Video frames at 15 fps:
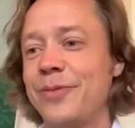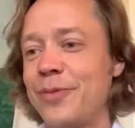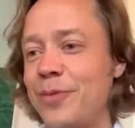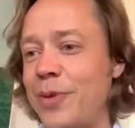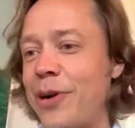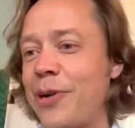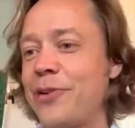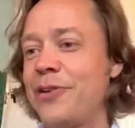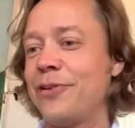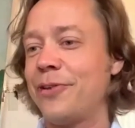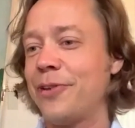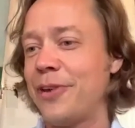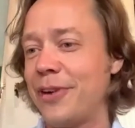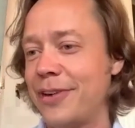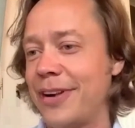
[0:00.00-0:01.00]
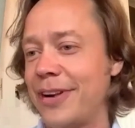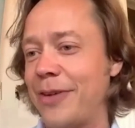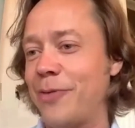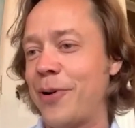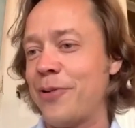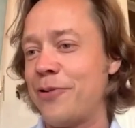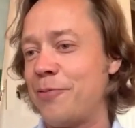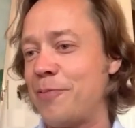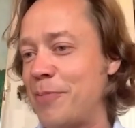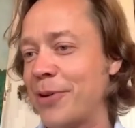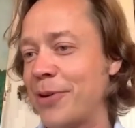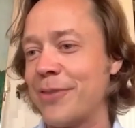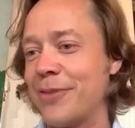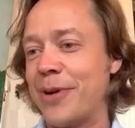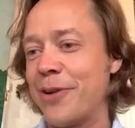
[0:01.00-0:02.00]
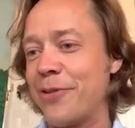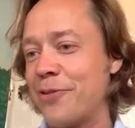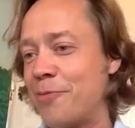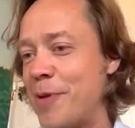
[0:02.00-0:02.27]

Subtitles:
where are these people when are these